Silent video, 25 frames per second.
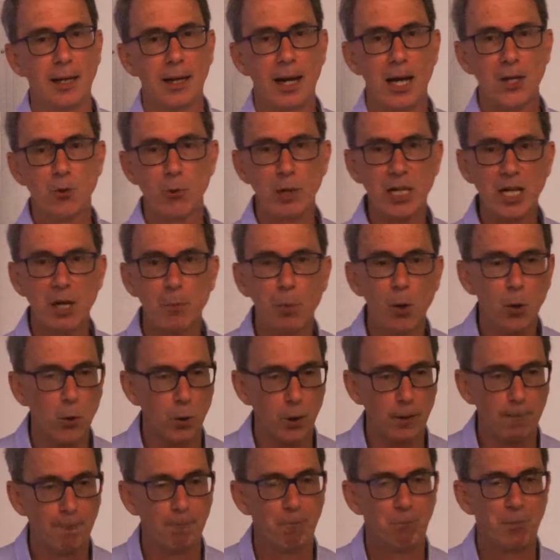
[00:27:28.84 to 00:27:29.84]
has written a
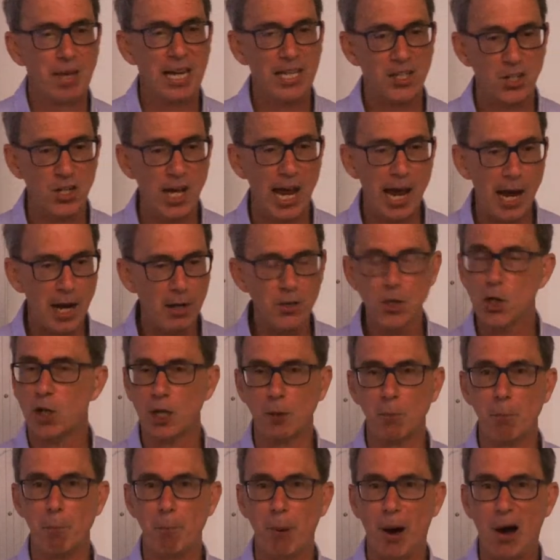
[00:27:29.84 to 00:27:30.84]
book. It's now, you
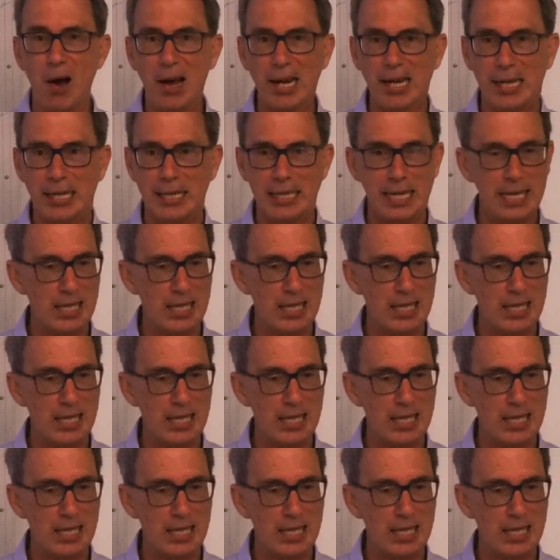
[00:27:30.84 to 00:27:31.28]
can buy it.